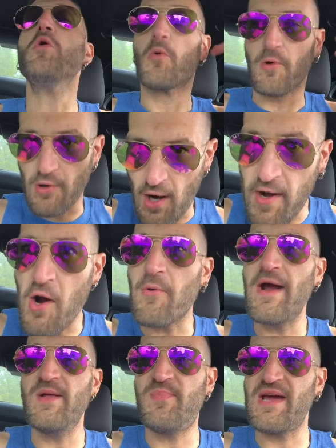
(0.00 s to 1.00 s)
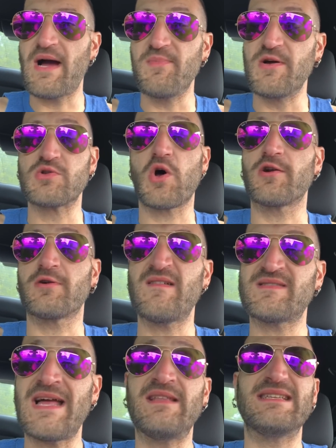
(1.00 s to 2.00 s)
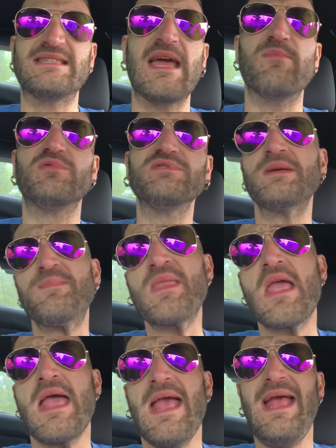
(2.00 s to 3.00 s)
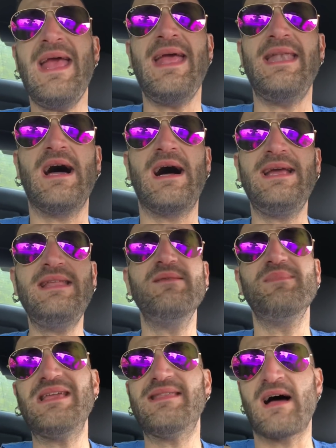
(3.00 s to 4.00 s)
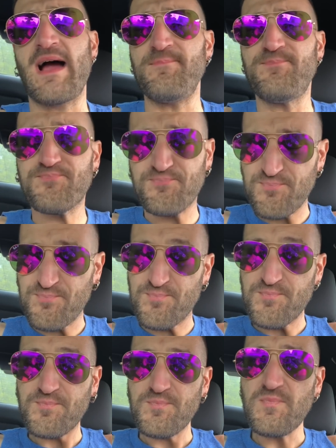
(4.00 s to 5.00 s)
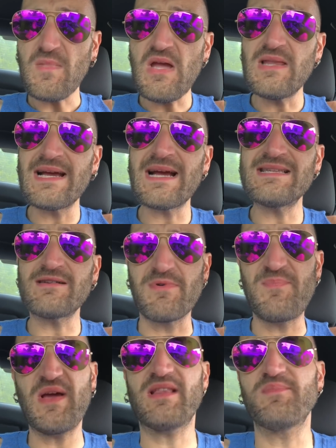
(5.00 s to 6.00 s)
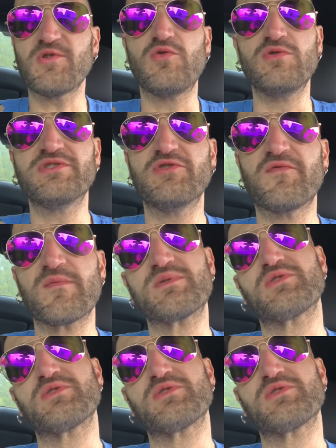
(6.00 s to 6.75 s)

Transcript: we're on our way to pick up those autographs down the Staples. And uh, in the meantime, like I said, we picked up the coolest dude from